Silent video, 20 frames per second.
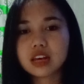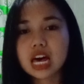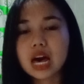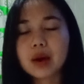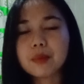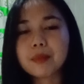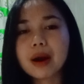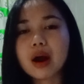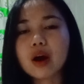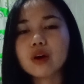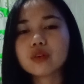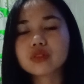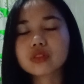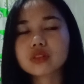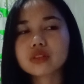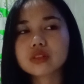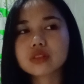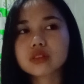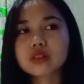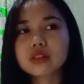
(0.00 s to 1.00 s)
about
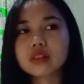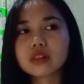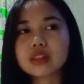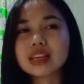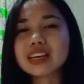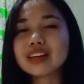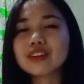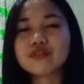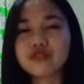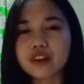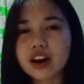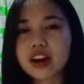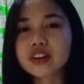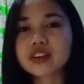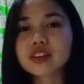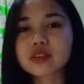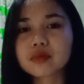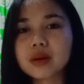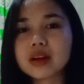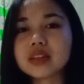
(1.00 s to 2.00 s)
the
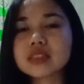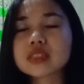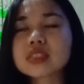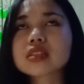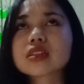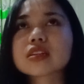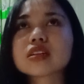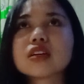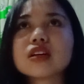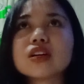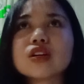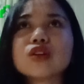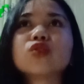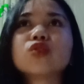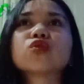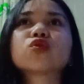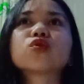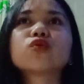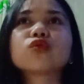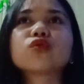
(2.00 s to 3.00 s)
environment.
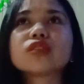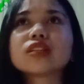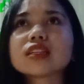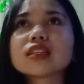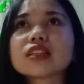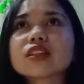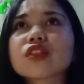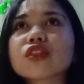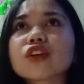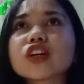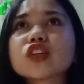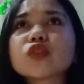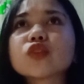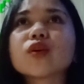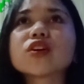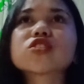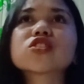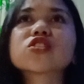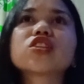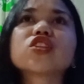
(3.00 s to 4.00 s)
So the third
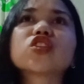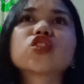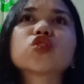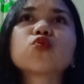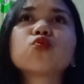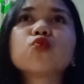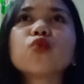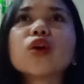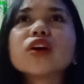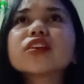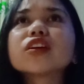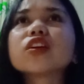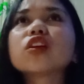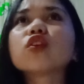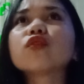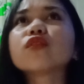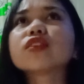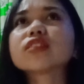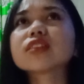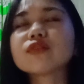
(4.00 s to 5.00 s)
question is, what
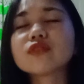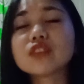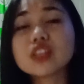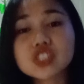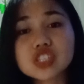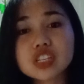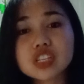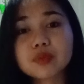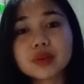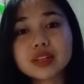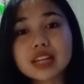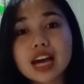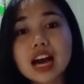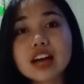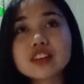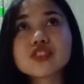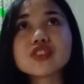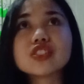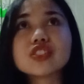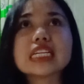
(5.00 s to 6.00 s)
innovative teaching
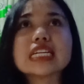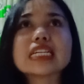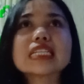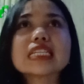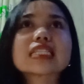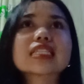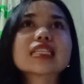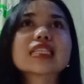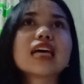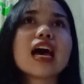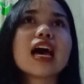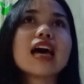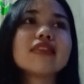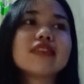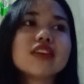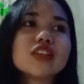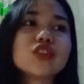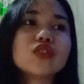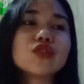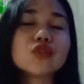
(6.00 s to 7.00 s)
pedagogies
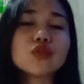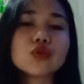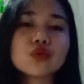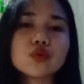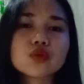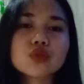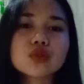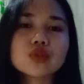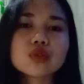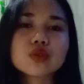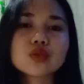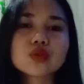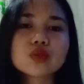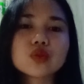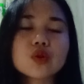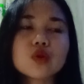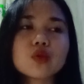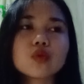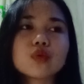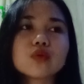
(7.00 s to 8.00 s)
did you use?
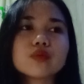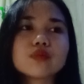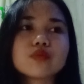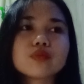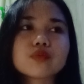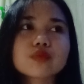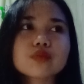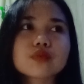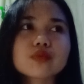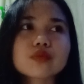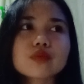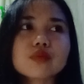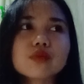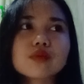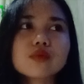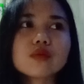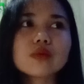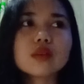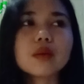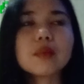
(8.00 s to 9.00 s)
So
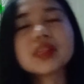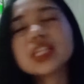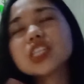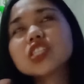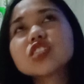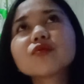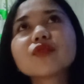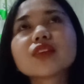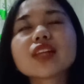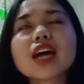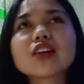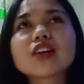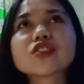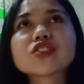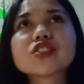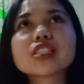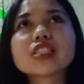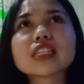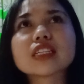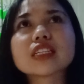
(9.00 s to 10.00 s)
my teaching
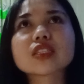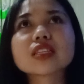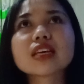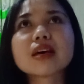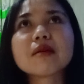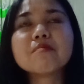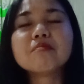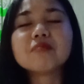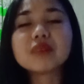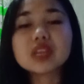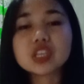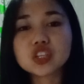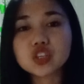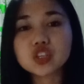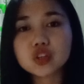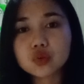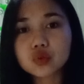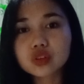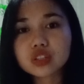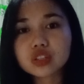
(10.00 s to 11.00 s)
pedagogies being
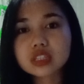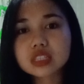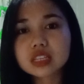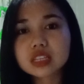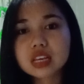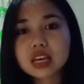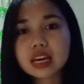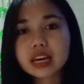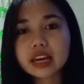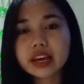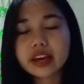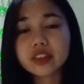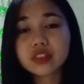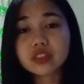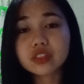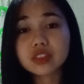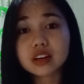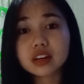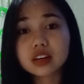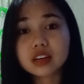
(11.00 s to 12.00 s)
used in
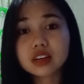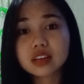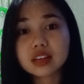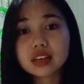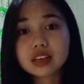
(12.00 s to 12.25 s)
the